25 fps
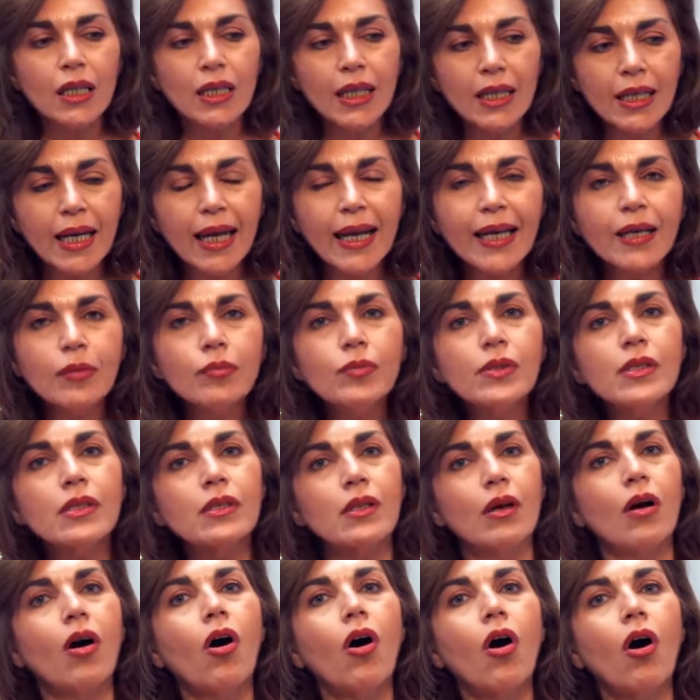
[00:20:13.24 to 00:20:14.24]
The
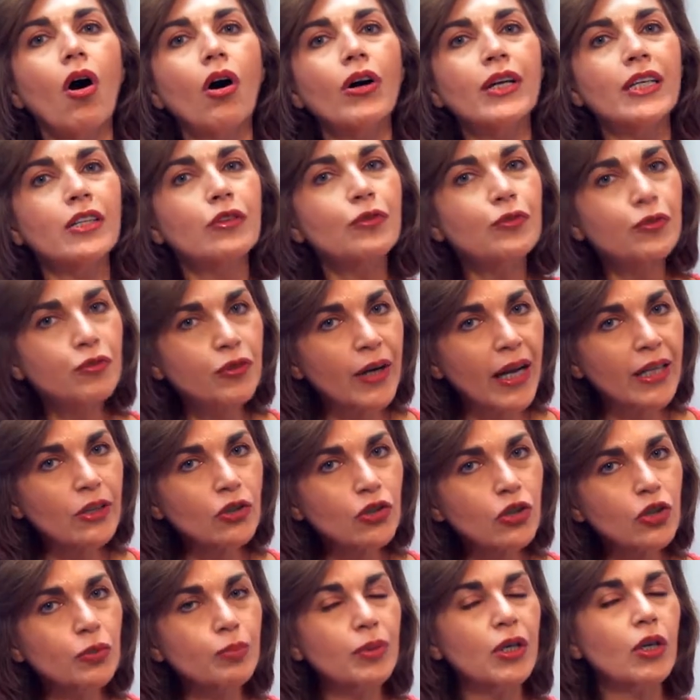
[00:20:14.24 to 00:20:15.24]
names are in
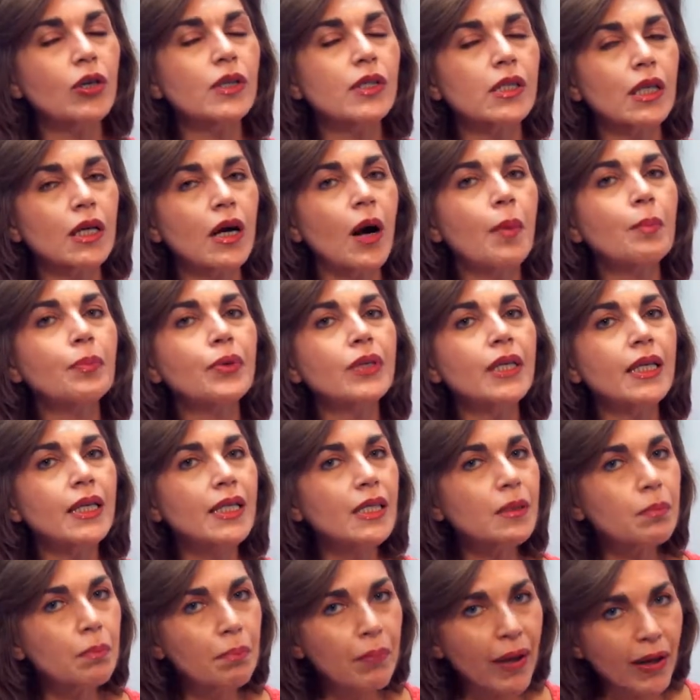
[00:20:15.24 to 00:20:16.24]
French because the company
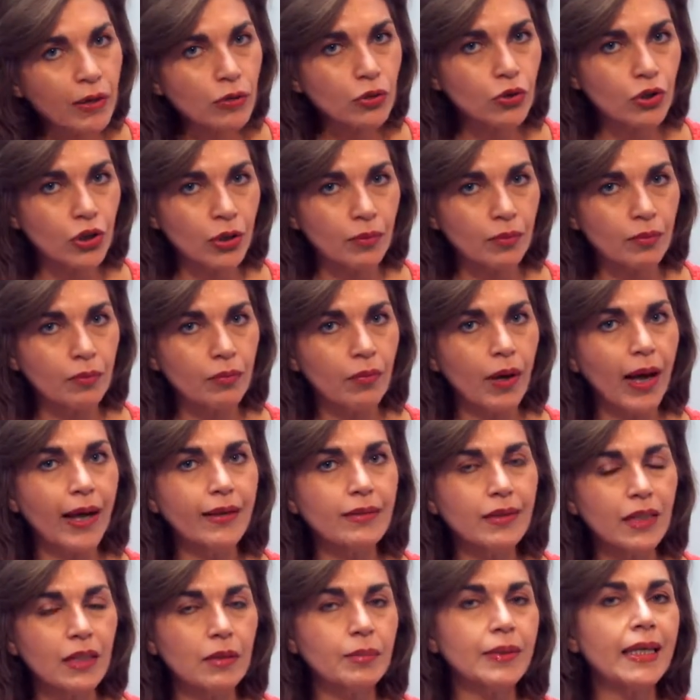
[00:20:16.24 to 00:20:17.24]
is Belgium
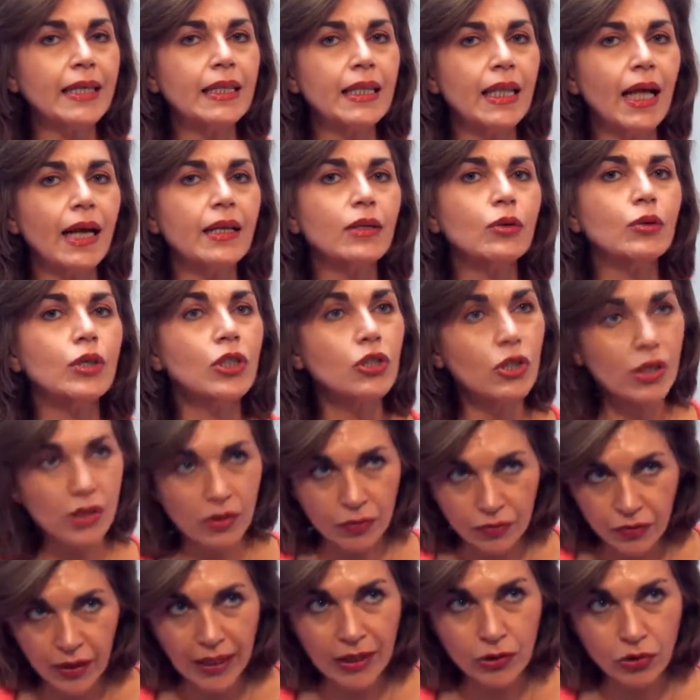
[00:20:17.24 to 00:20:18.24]
and their main language
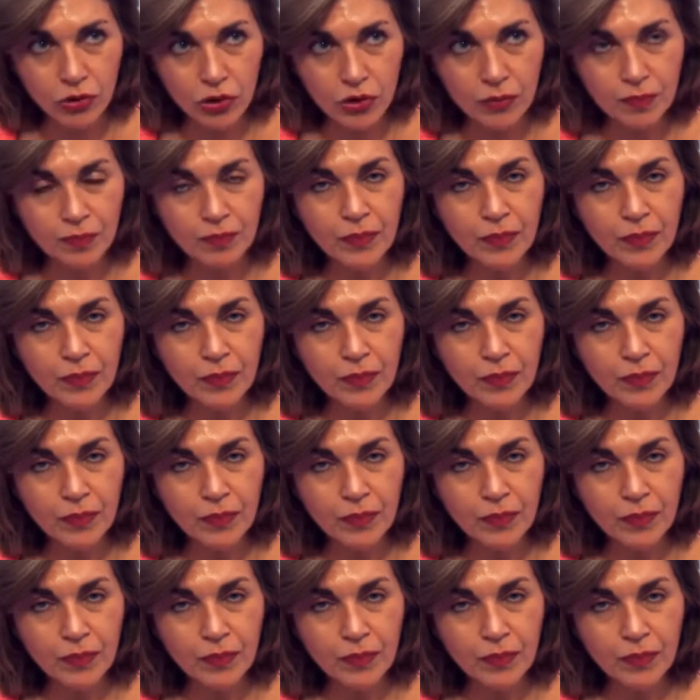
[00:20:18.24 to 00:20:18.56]
is French.